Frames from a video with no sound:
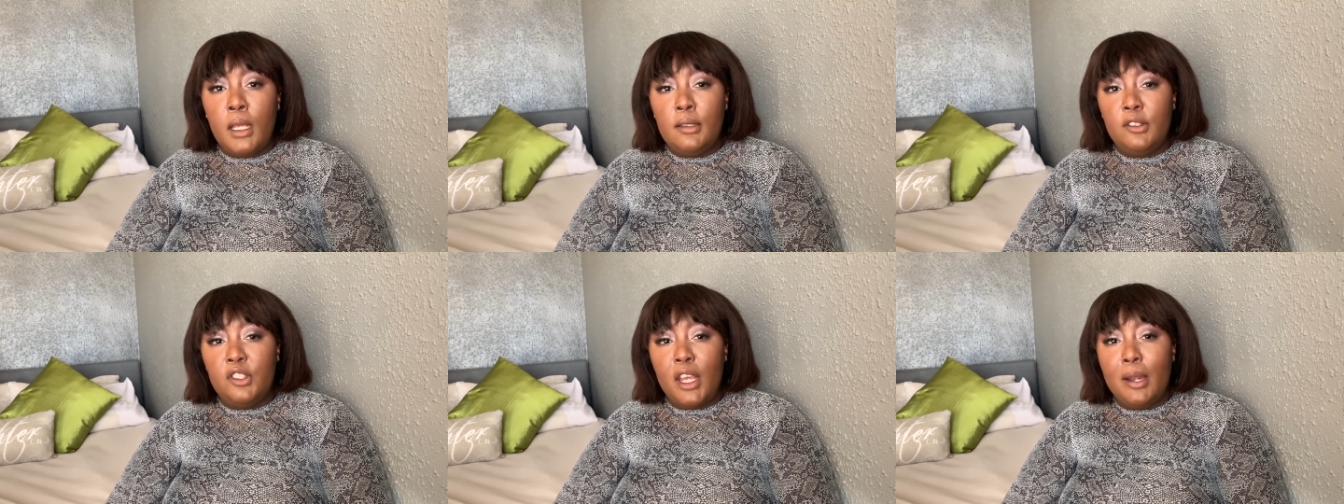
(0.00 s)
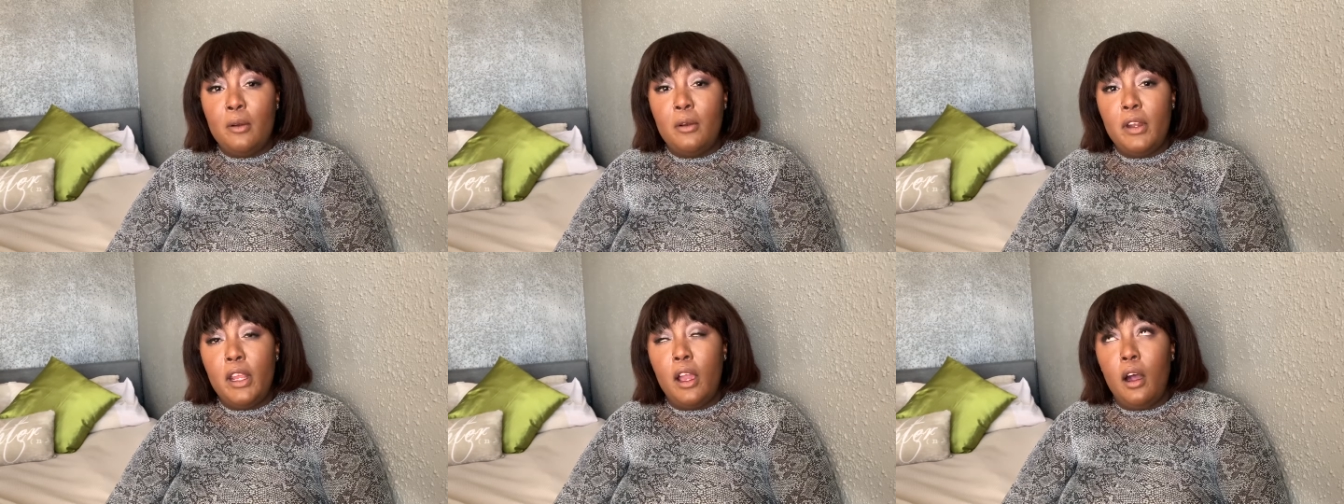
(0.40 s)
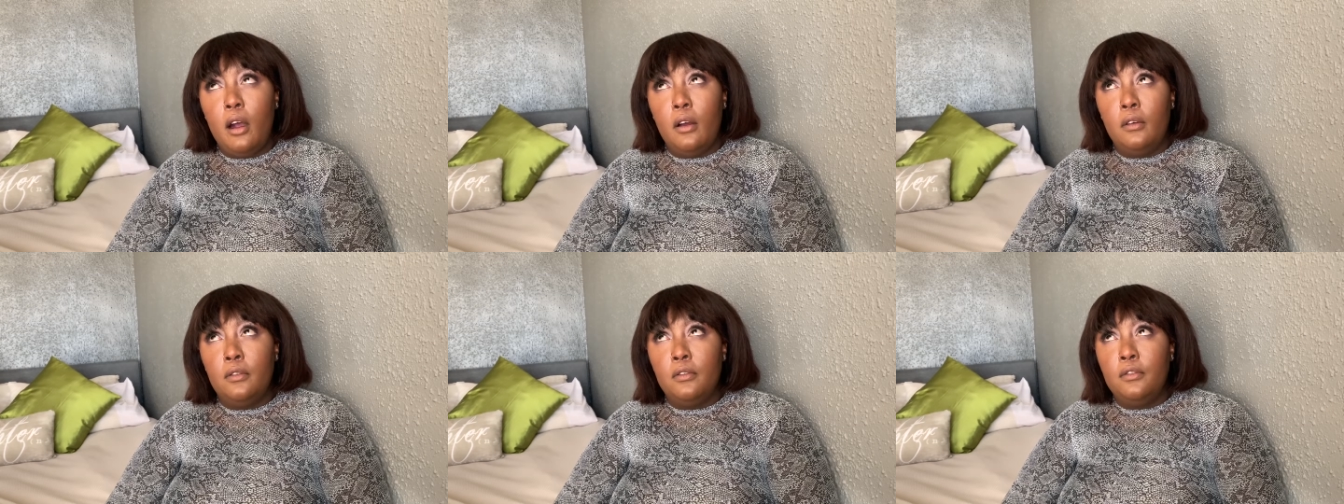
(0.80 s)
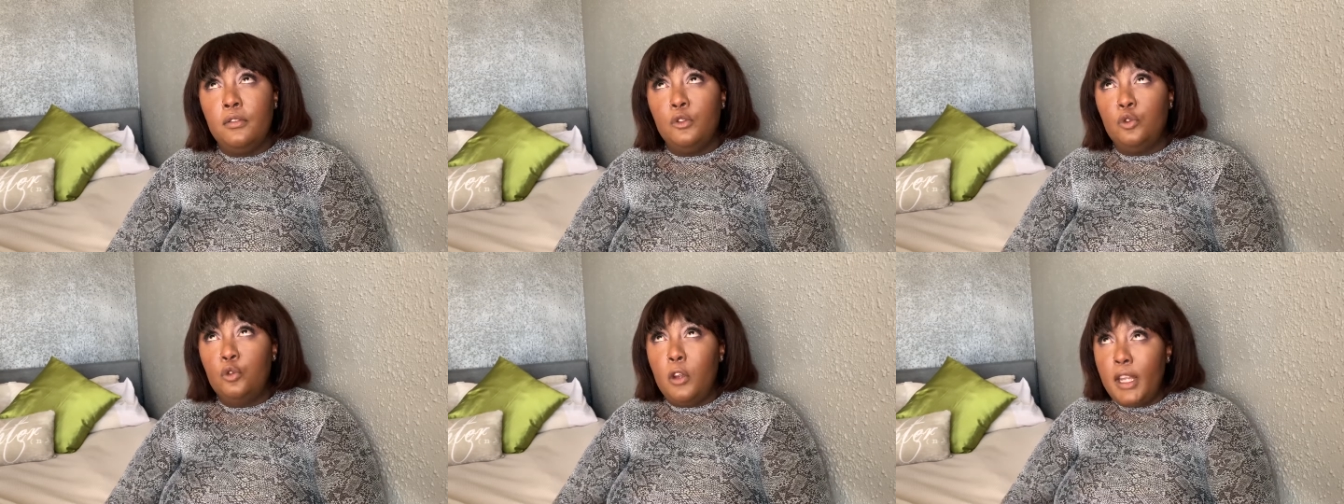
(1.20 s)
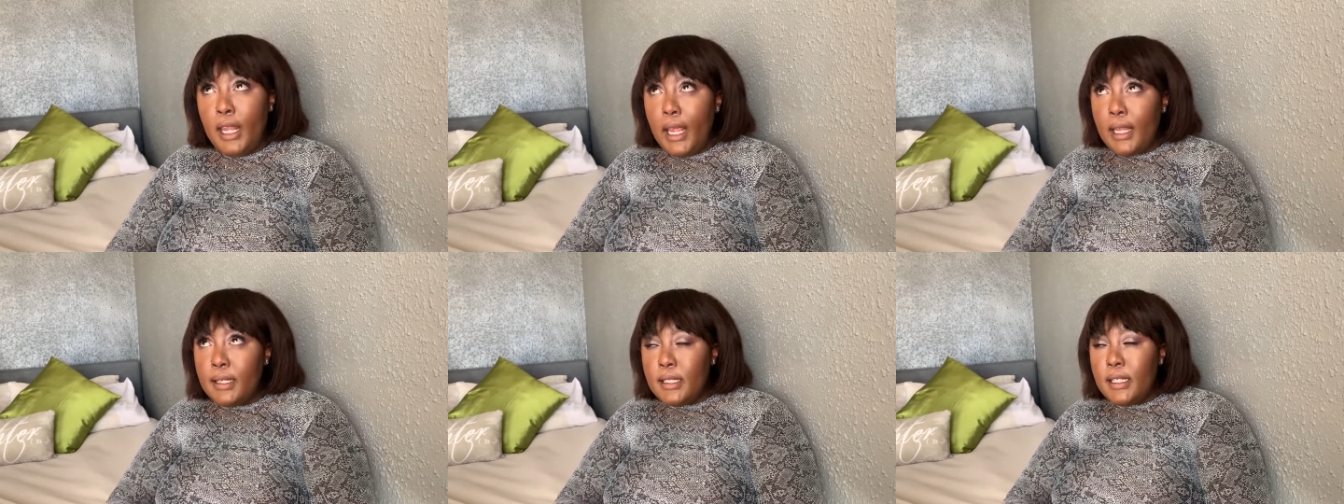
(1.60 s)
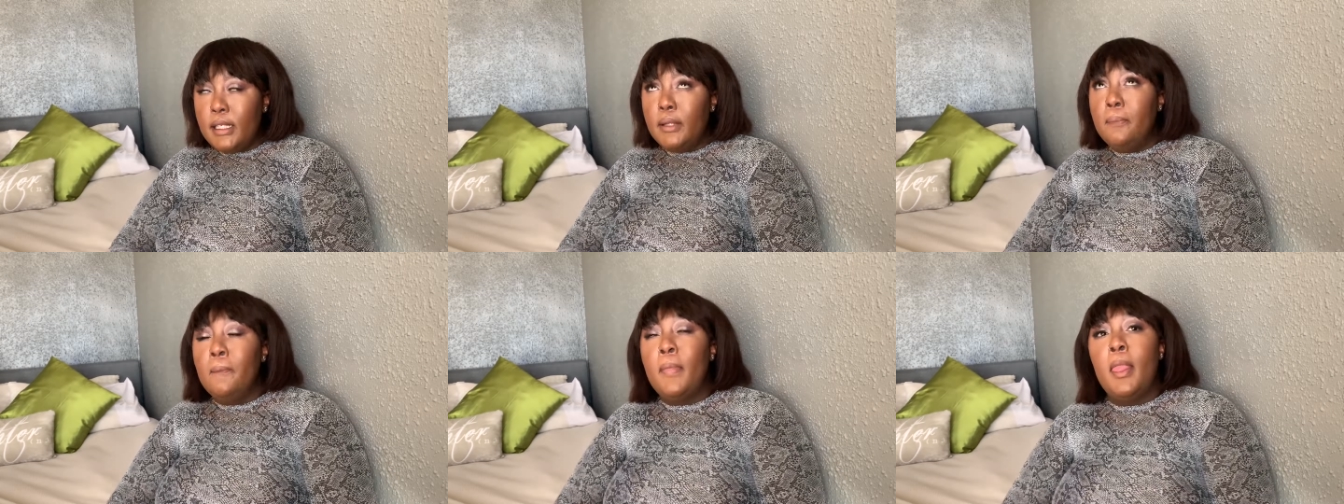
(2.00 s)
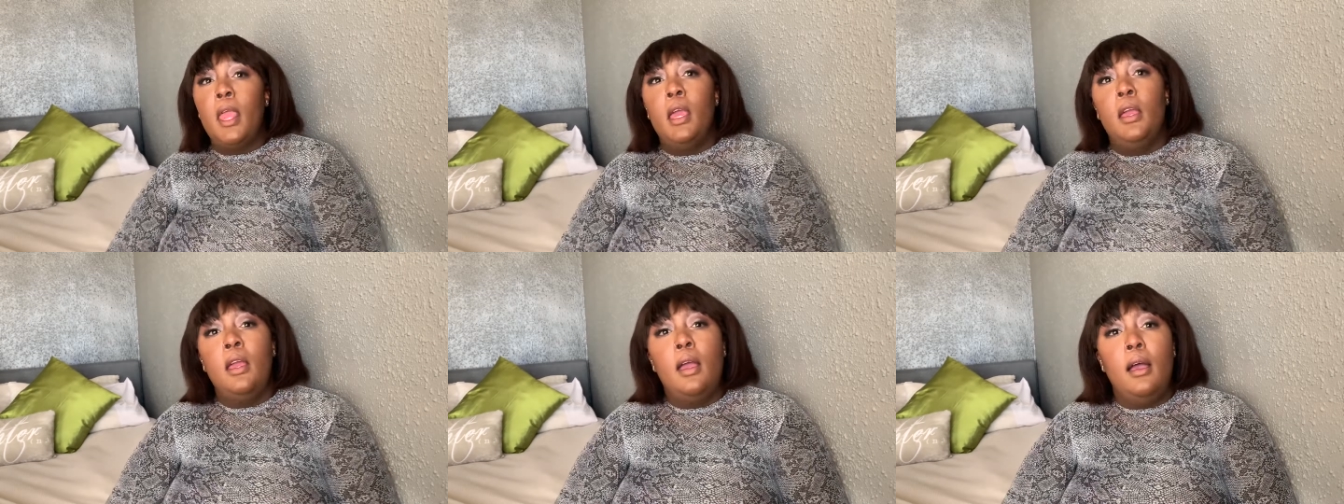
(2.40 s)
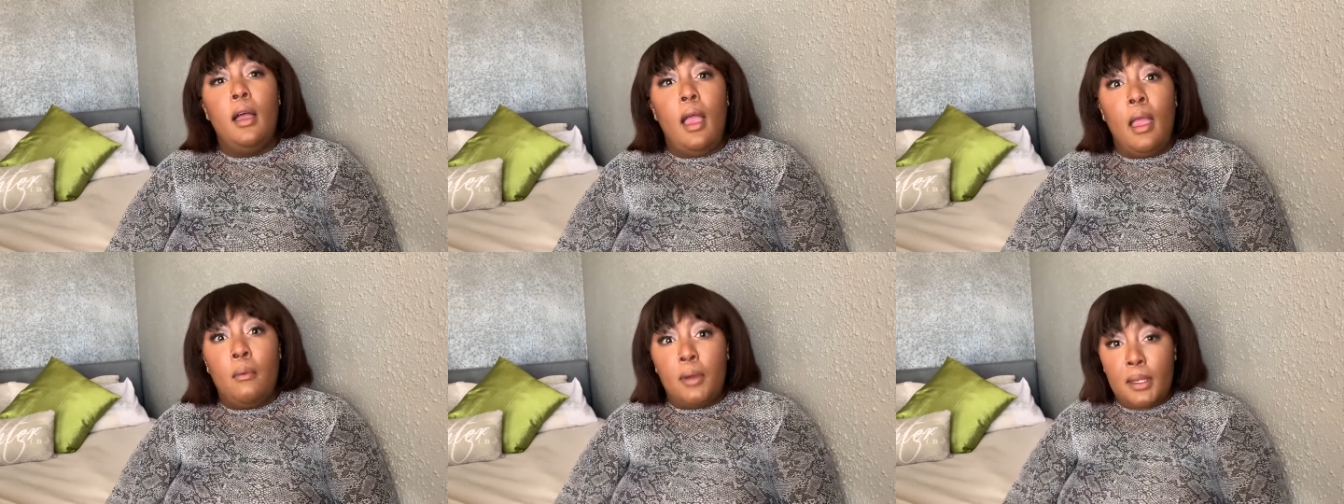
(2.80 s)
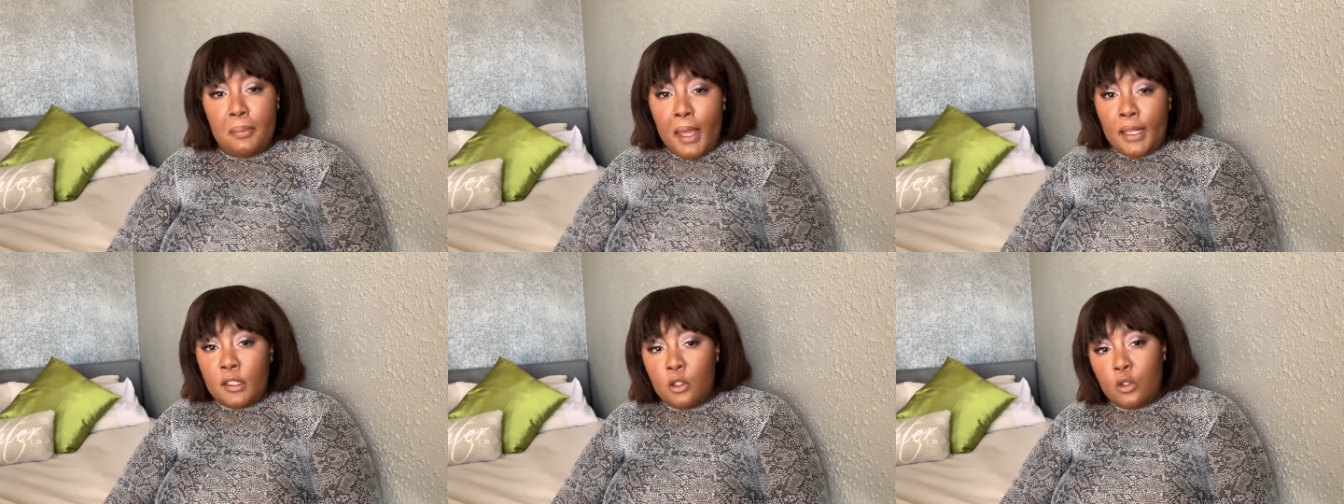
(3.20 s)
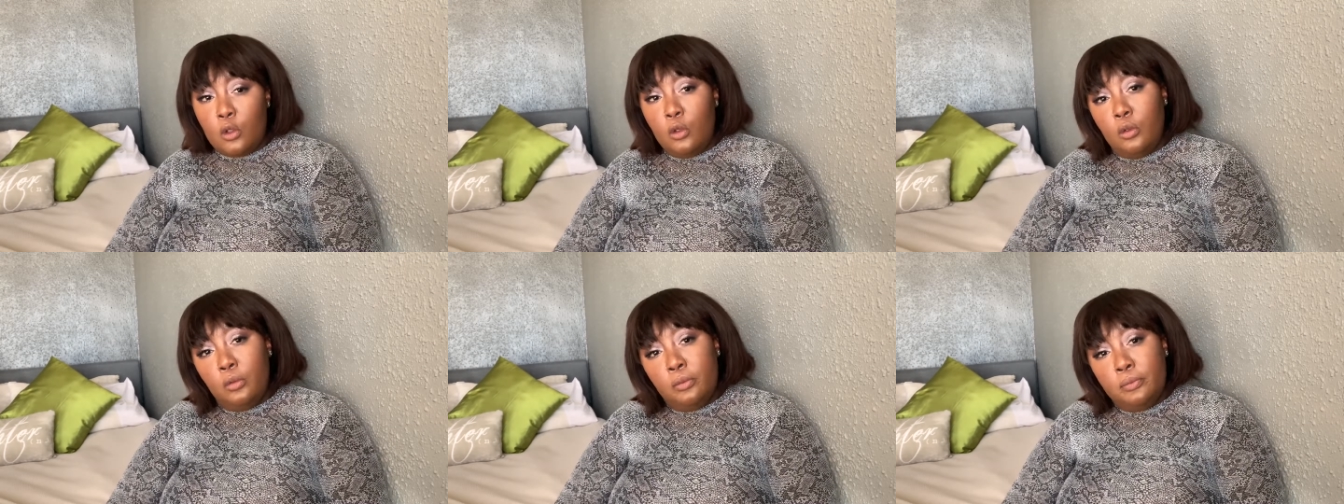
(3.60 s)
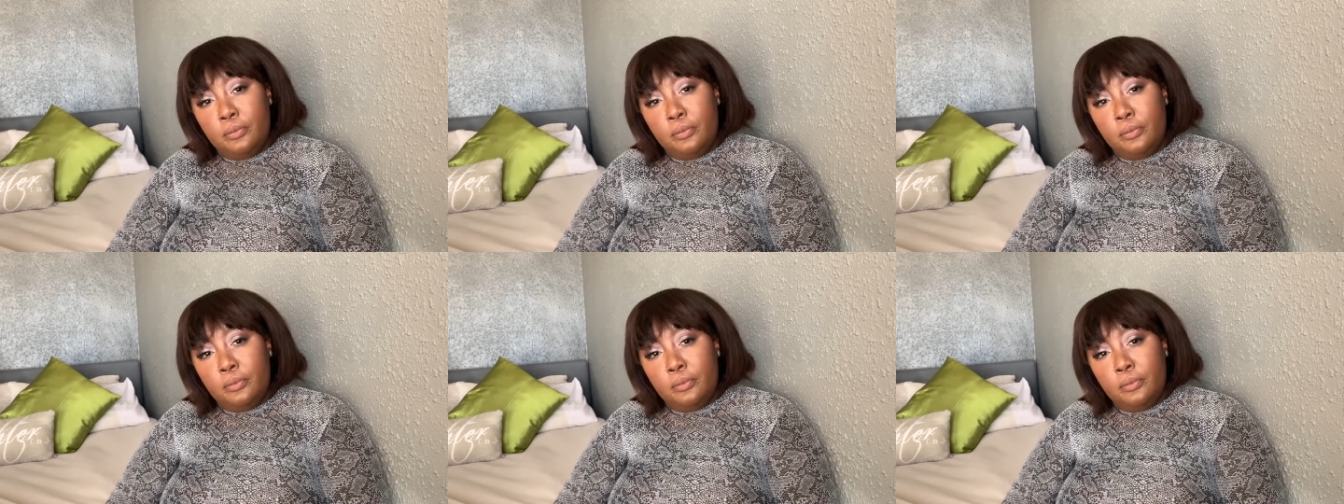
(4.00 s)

January of 2018, I went back to school.